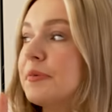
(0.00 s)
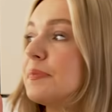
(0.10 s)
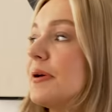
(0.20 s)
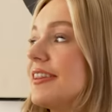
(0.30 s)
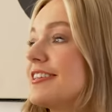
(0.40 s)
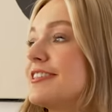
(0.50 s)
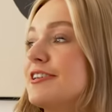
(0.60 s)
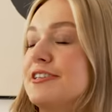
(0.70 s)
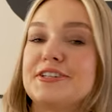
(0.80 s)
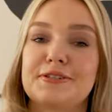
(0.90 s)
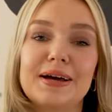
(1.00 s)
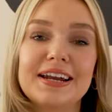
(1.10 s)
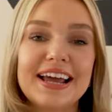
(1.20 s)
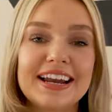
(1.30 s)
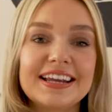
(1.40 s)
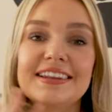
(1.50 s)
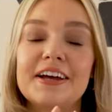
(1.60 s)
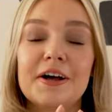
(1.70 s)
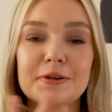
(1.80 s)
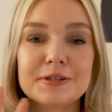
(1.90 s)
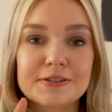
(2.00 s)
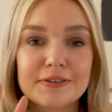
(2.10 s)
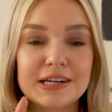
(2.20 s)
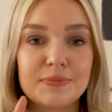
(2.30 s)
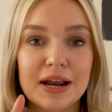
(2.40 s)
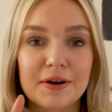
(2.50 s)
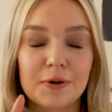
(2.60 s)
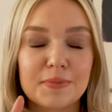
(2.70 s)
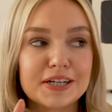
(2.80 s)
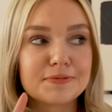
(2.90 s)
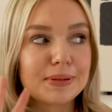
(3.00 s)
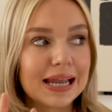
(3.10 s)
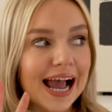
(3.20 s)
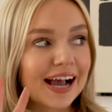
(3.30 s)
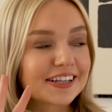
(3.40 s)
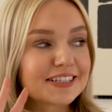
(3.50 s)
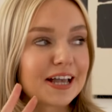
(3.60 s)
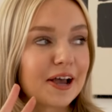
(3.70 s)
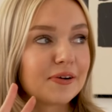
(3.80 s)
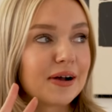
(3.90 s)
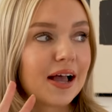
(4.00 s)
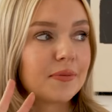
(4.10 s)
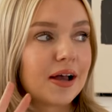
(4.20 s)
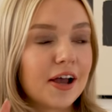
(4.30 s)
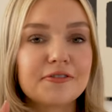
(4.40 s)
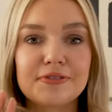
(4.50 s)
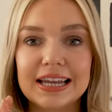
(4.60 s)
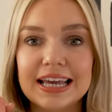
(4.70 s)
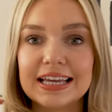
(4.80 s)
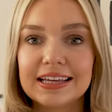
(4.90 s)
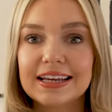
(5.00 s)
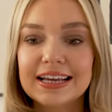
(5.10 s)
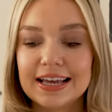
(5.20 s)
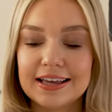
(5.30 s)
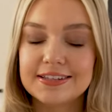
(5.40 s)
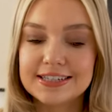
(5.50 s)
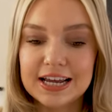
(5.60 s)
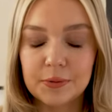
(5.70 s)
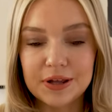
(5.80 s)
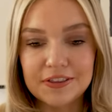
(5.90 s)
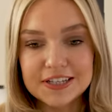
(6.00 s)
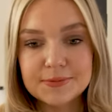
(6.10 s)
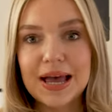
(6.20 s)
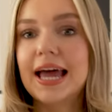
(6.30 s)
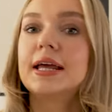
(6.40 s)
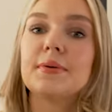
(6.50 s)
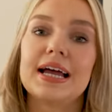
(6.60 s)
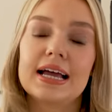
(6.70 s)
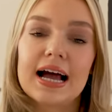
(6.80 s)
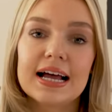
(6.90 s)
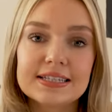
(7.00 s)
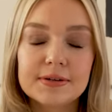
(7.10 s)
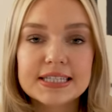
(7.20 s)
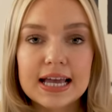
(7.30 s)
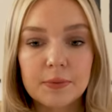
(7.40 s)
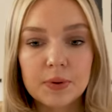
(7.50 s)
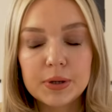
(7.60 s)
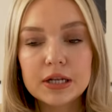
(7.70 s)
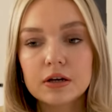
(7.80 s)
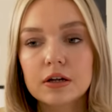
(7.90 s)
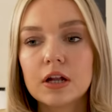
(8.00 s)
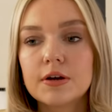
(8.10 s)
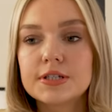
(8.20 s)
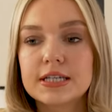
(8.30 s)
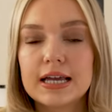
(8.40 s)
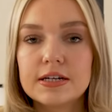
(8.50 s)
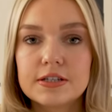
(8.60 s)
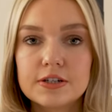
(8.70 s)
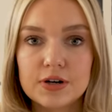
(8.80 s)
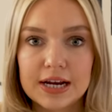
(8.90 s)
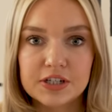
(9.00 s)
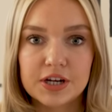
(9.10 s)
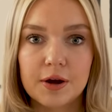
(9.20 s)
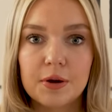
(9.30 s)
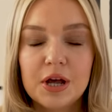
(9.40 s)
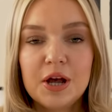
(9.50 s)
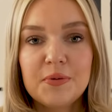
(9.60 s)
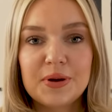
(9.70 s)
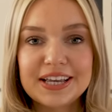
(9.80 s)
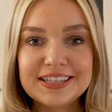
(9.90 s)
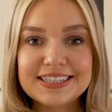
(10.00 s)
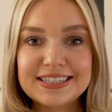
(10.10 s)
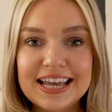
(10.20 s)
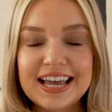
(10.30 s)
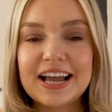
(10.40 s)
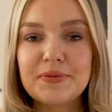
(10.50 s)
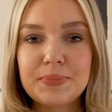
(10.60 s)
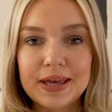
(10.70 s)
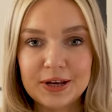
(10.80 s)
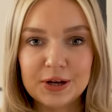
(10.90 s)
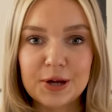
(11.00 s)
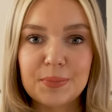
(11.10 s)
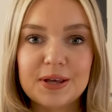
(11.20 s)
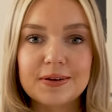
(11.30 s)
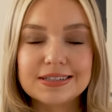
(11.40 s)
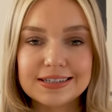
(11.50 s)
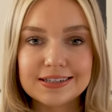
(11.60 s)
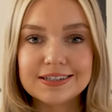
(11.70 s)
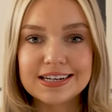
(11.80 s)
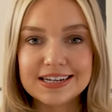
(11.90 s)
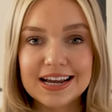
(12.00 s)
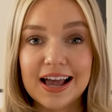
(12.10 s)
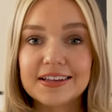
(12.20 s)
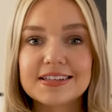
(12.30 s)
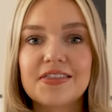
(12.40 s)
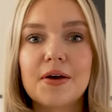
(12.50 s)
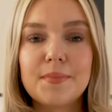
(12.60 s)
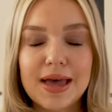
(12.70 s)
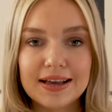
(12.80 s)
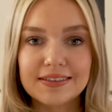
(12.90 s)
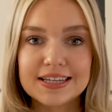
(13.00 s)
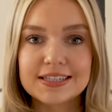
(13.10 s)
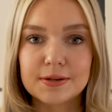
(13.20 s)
but the sun just went in and the whole screen went almost black. So hopefully it'll stick with us. But anyway, as I was saying, when we look closer into the trench coat, we can see and pick up those little details that make this